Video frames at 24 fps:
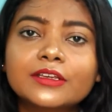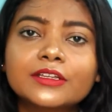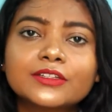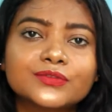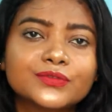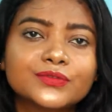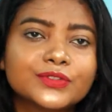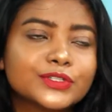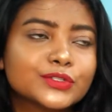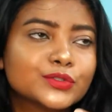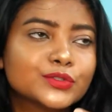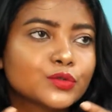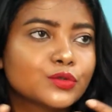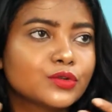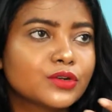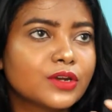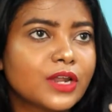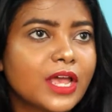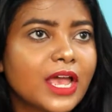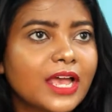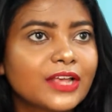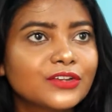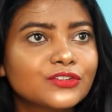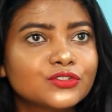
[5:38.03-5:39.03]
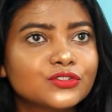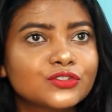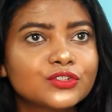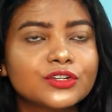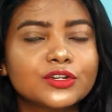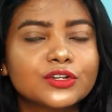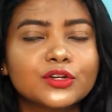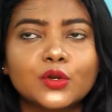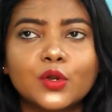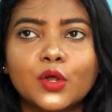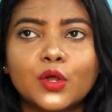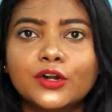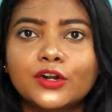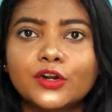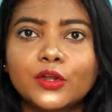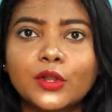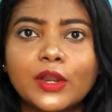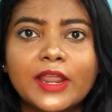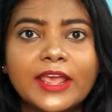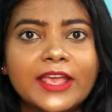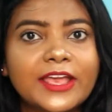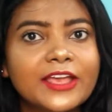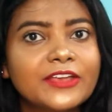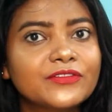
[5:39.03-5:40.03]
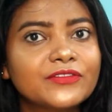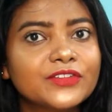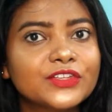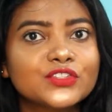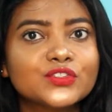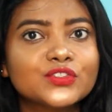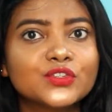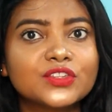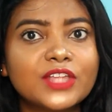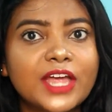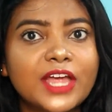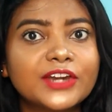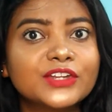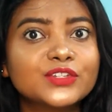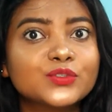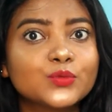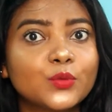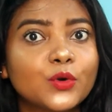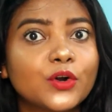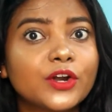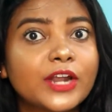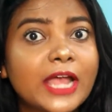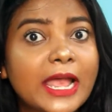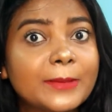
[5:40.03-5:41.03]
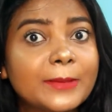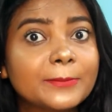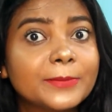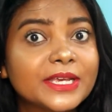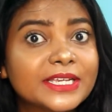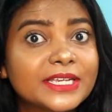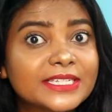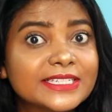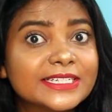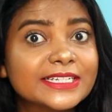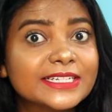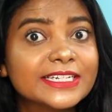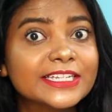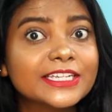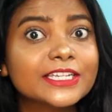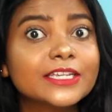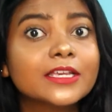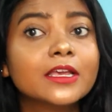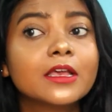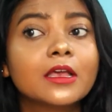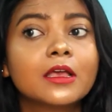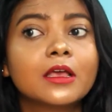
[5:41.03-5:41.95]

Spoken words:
It feels so natural, not at all heavy. So that is what I basically